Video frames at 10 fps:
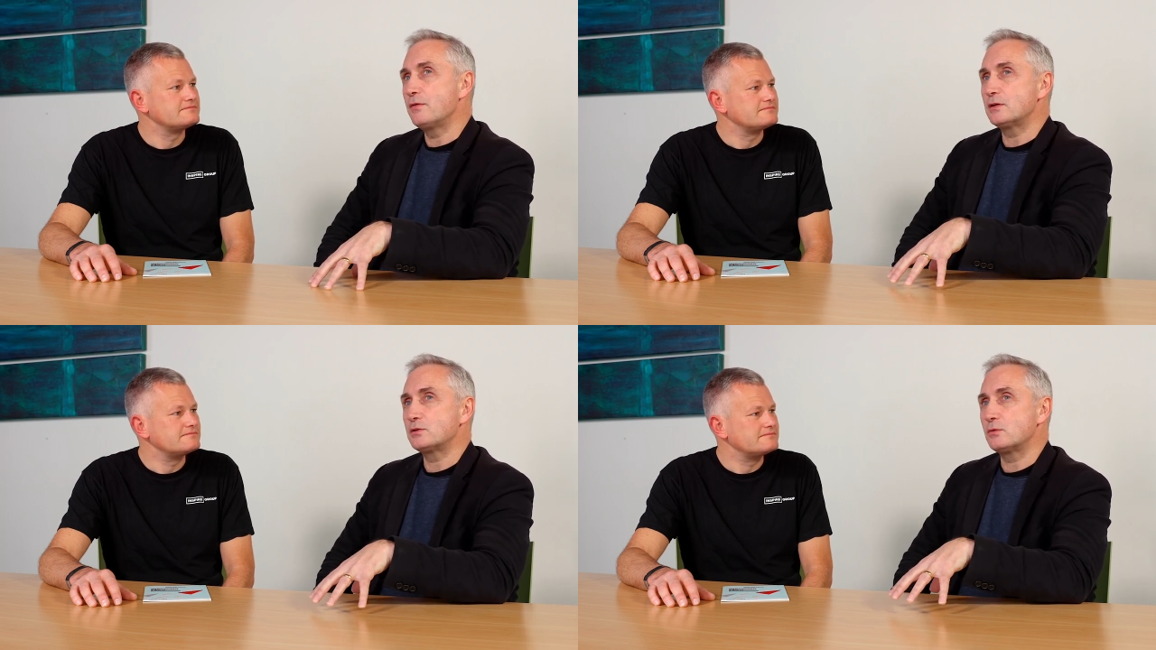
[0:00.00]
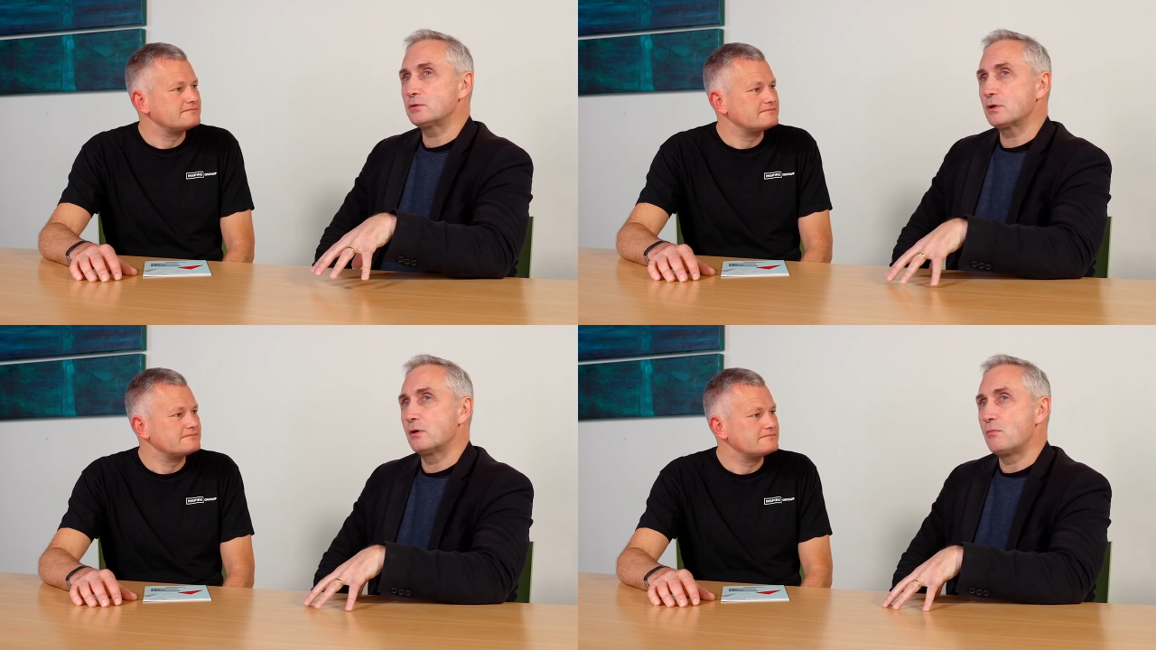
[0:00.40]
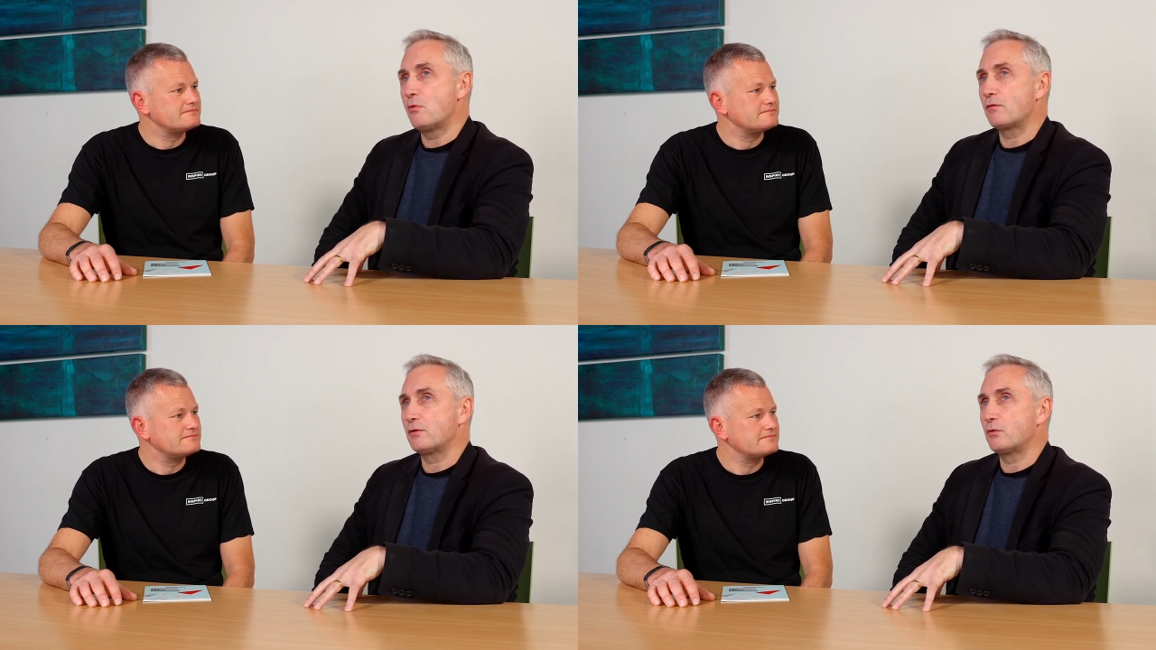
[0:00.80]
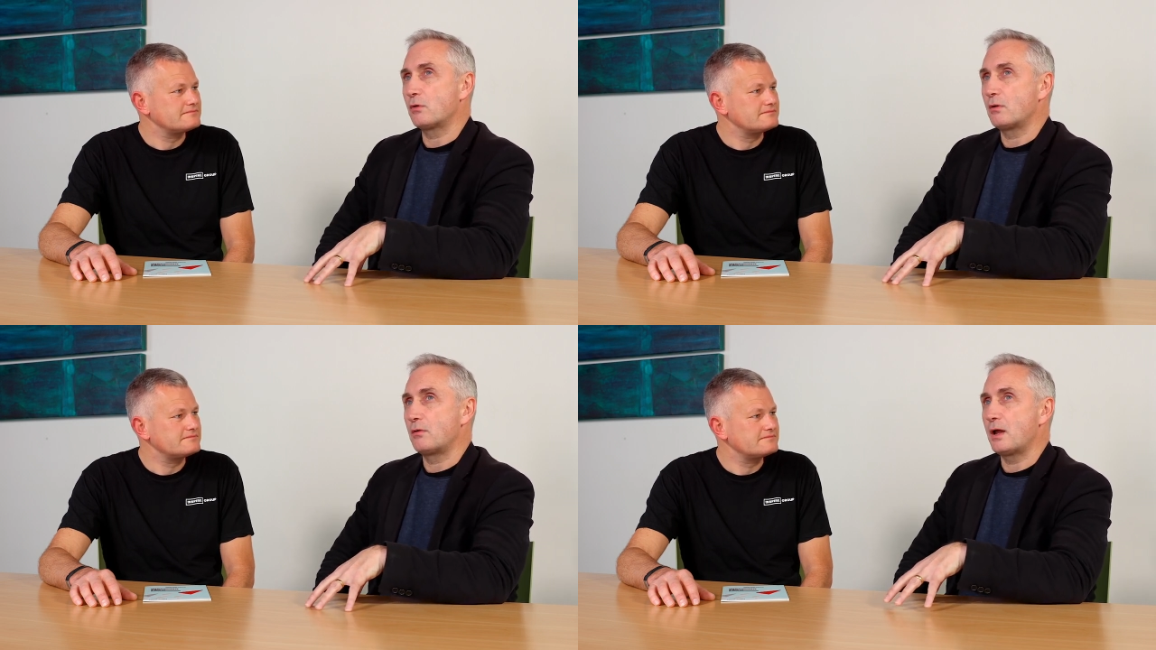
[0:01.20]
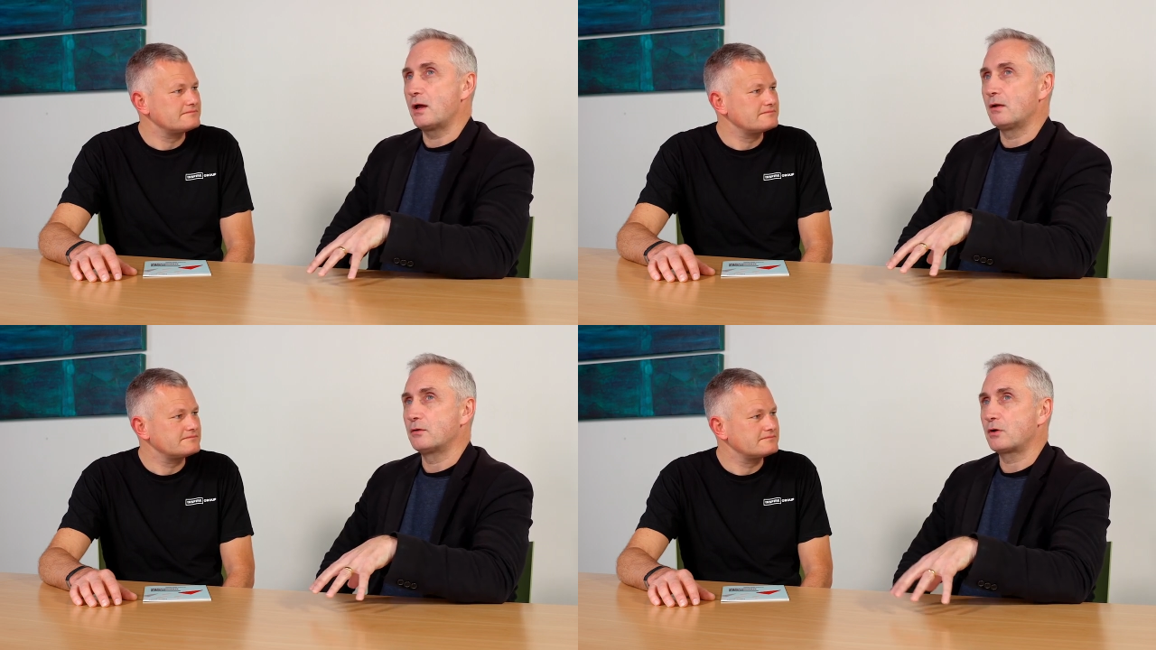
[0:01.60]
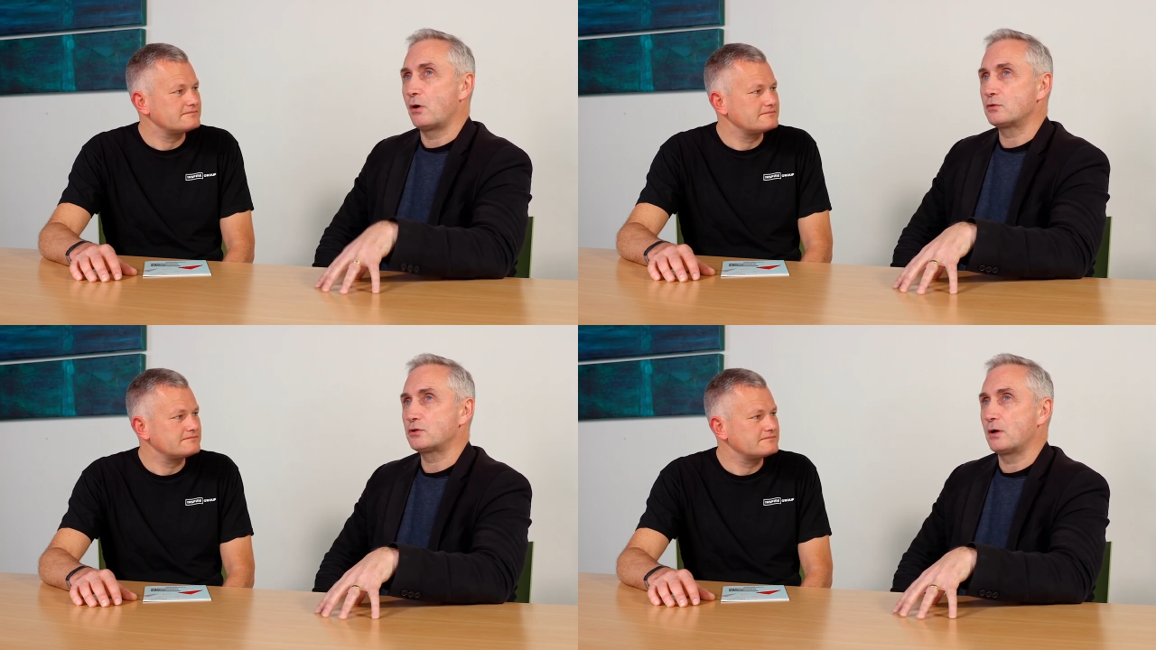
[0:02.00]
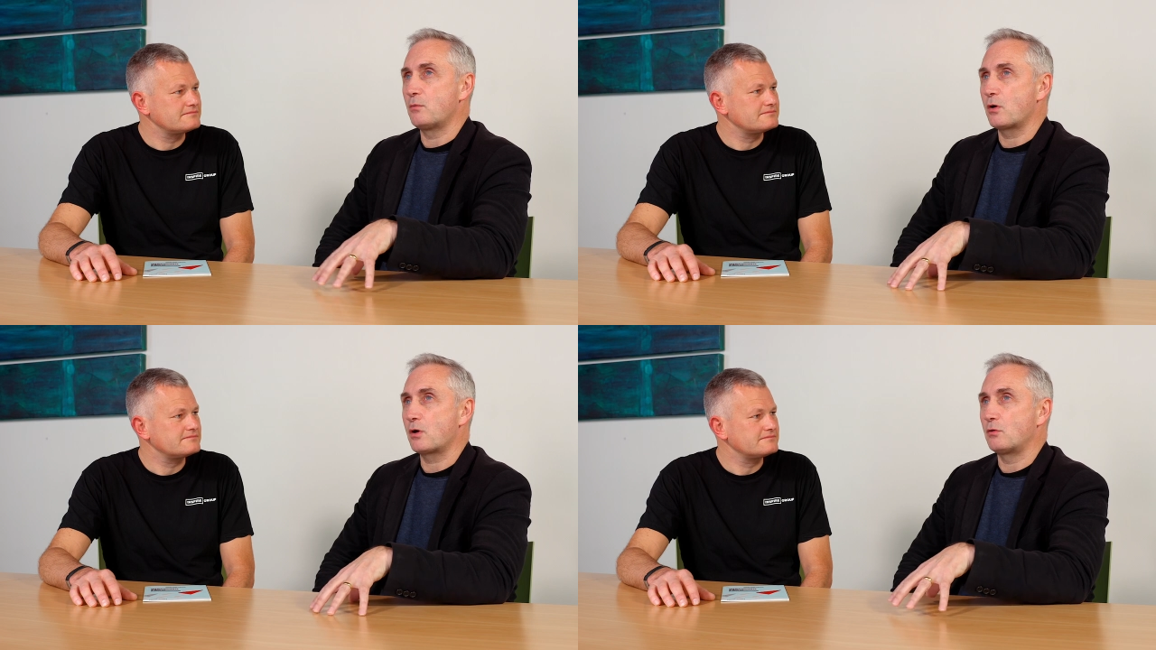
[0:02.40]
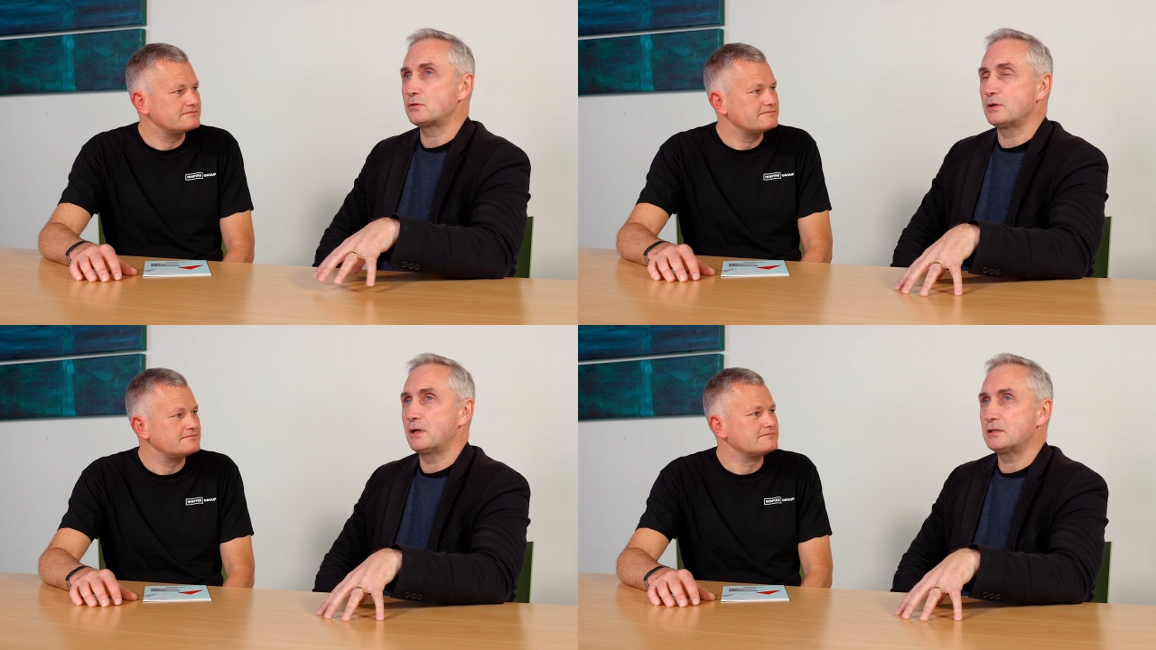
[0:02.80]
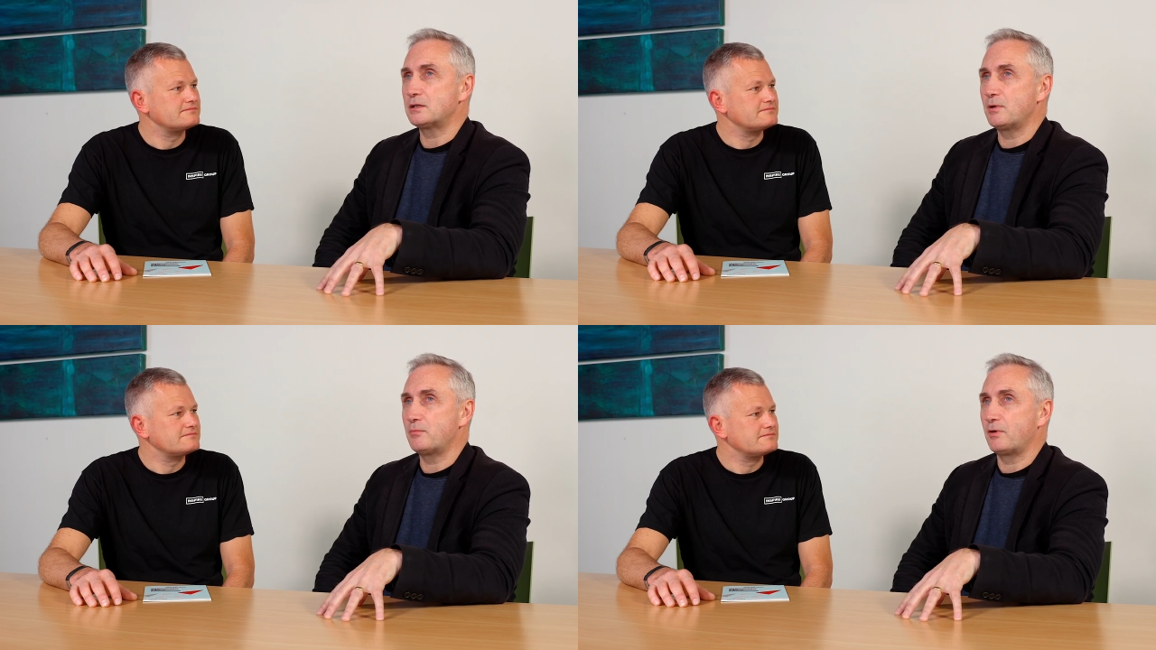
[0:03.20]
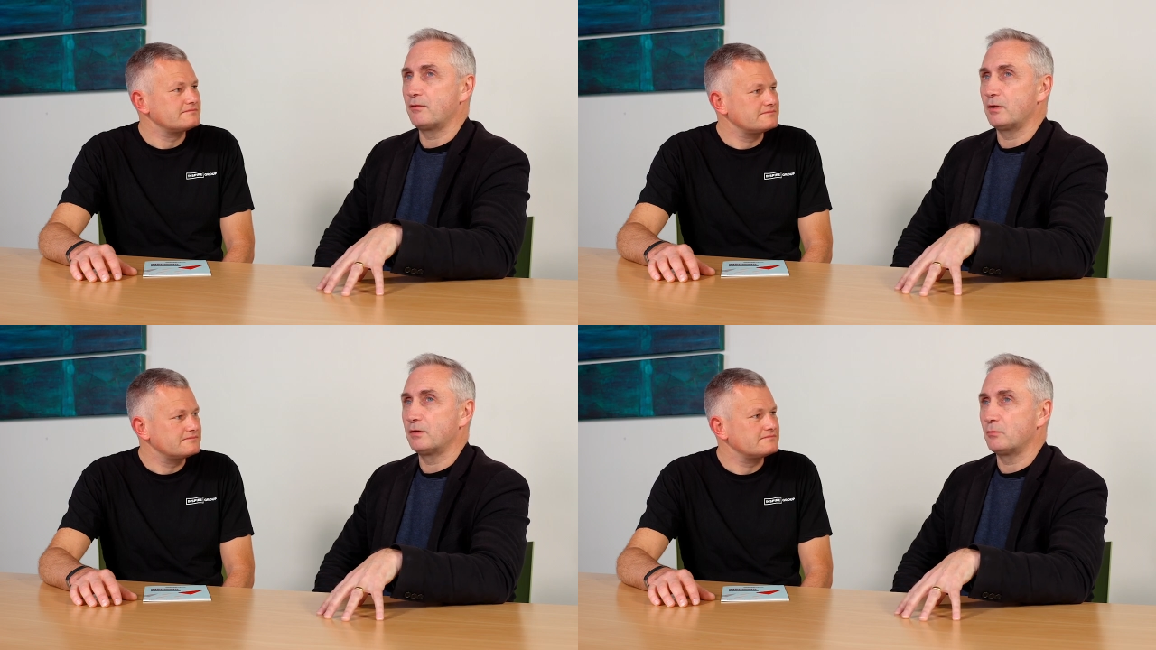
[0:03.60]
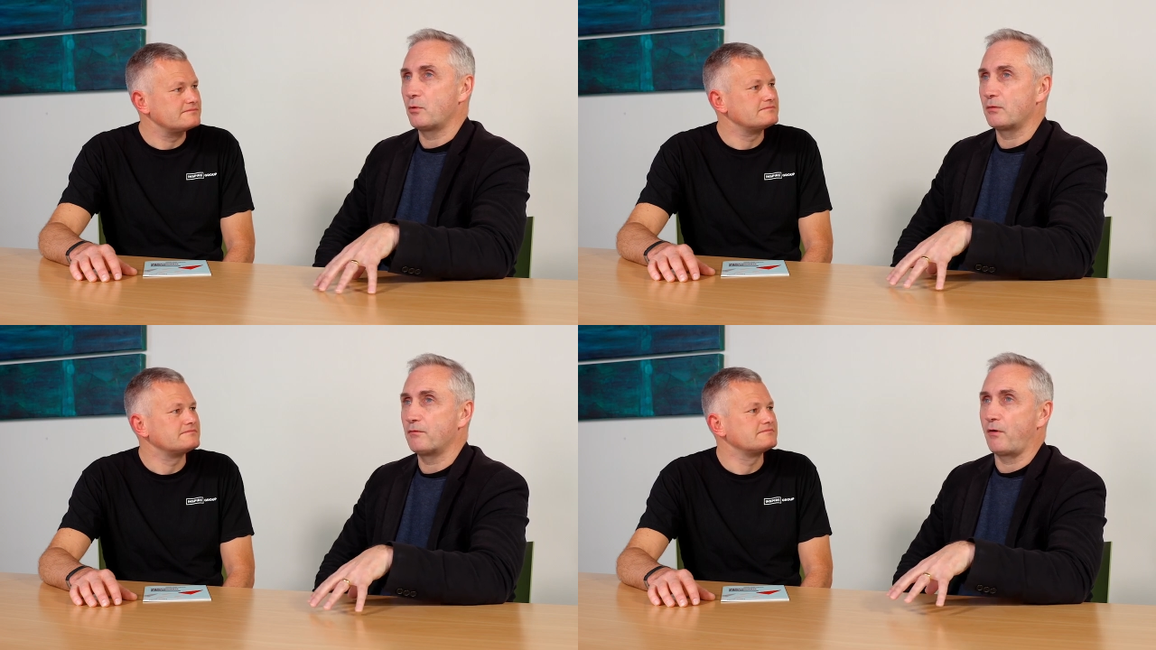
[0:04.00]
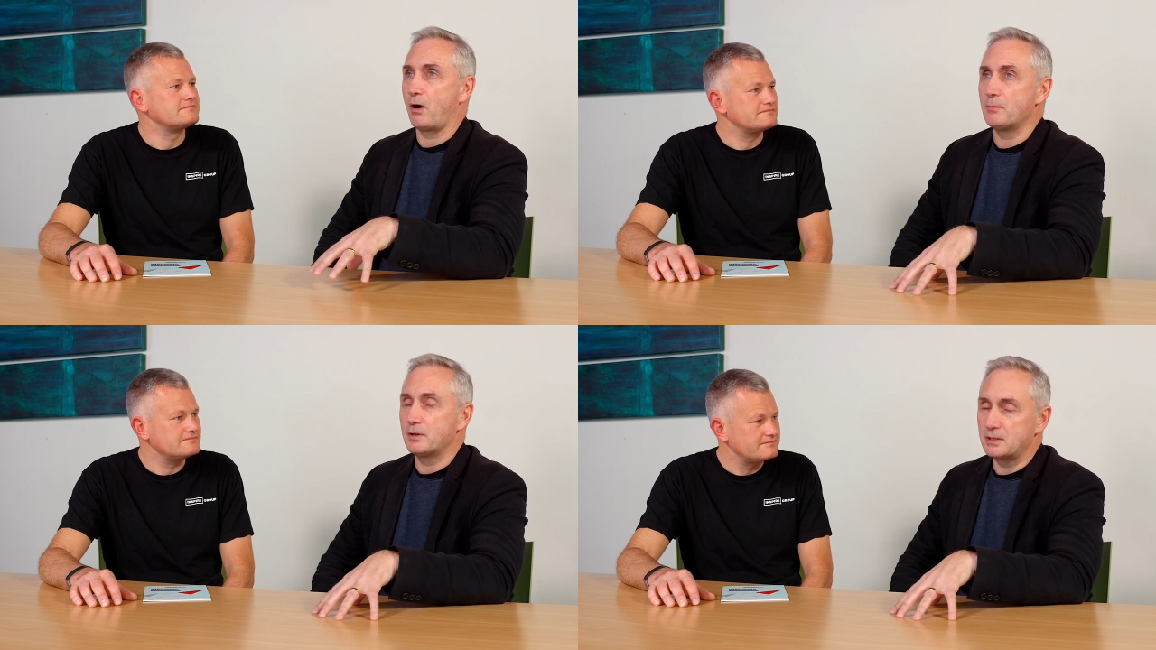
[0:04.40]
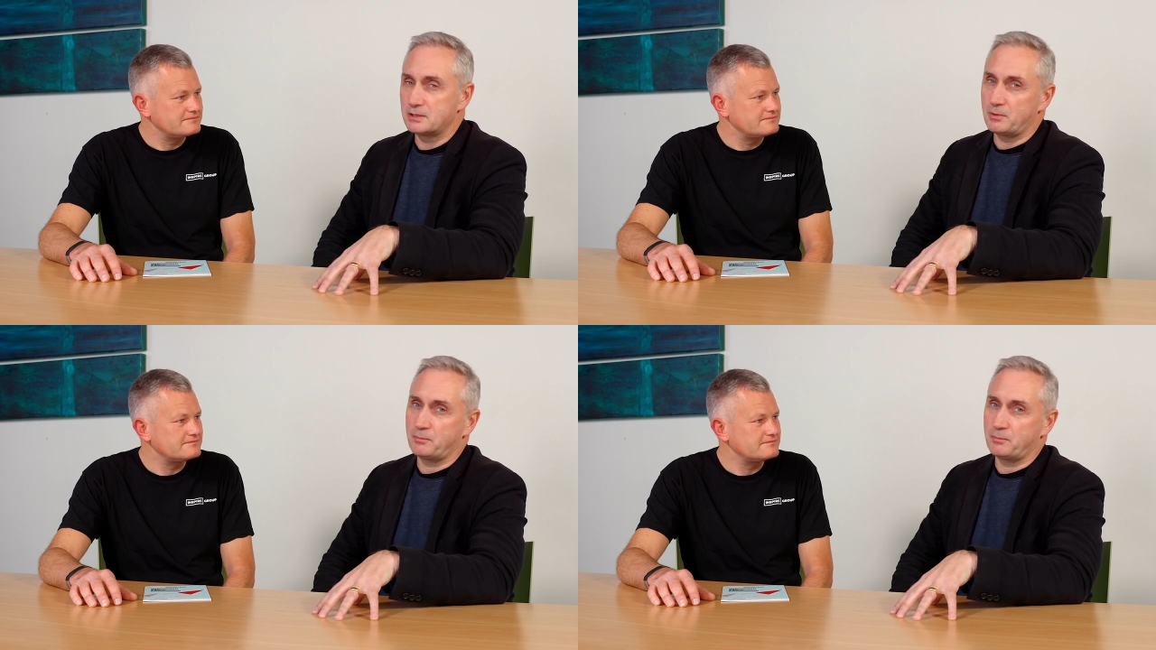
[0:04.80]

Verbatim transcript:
Speaker 1: there's also more of a talk around culture and what culture needs to be prevalent and what environment needs to